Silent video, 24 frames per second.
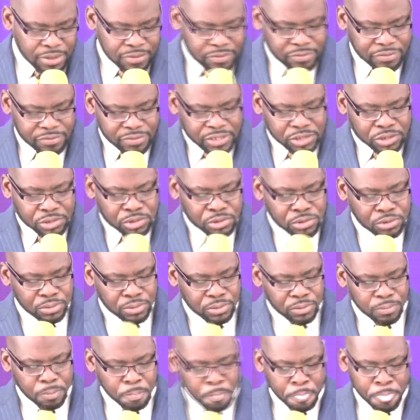Verse 2
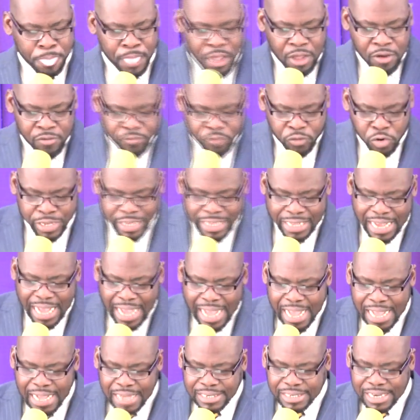For he
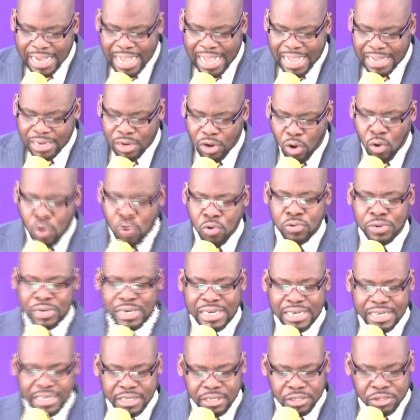had an
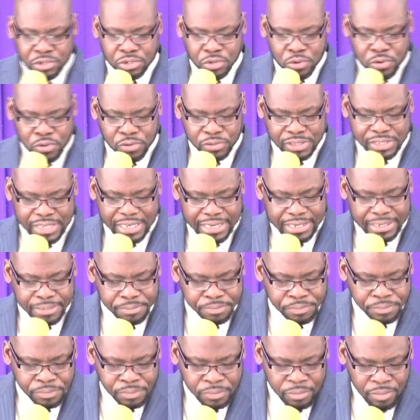only daughter,
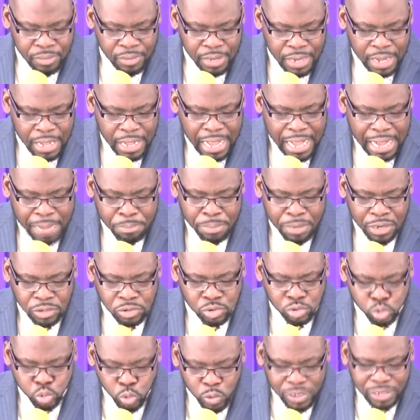about
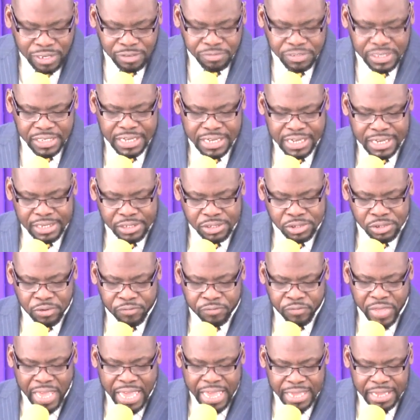12 years of
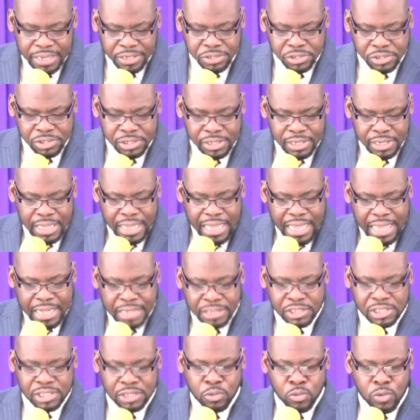age, and
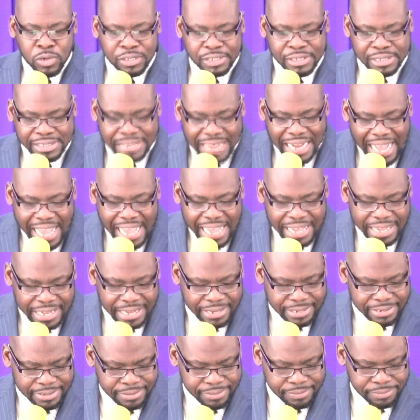she was
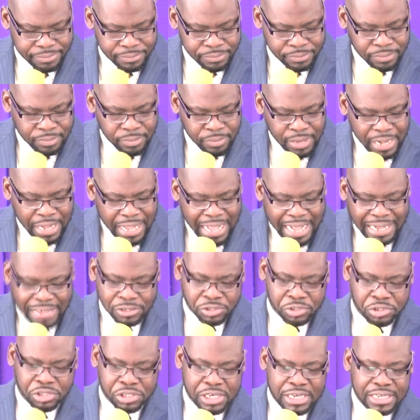dying. As
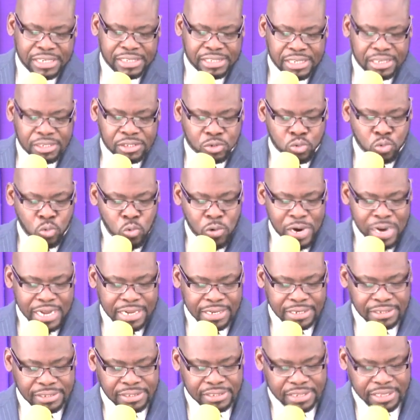Jesus
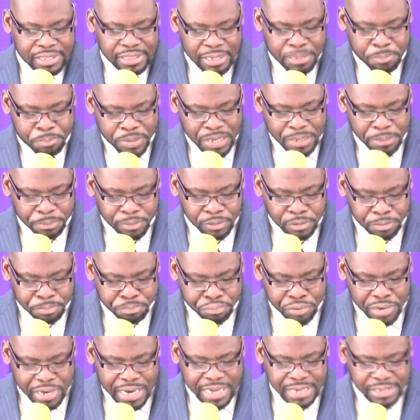went, the people
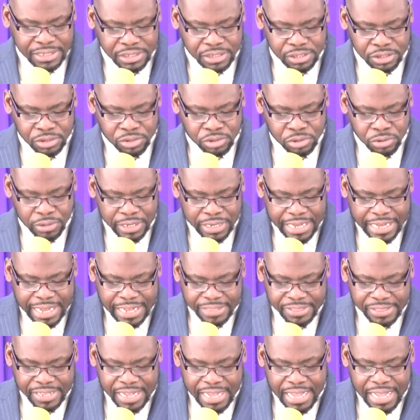pressed
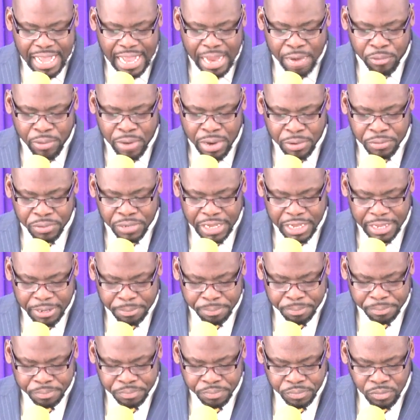together around
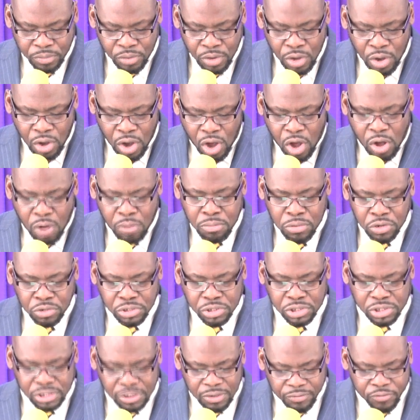him
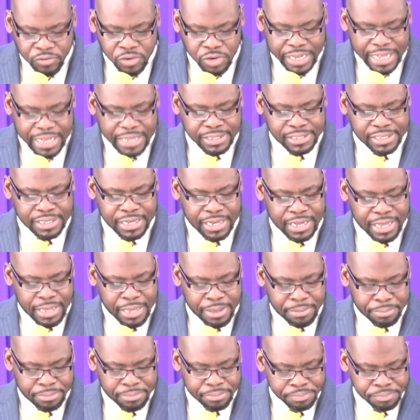almost suffocating
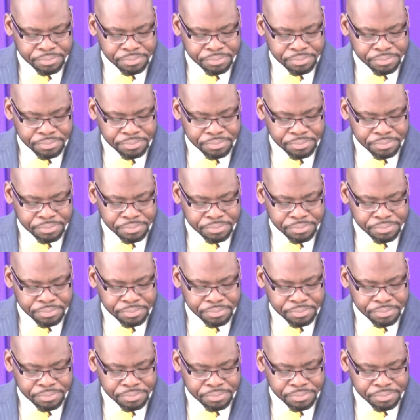him.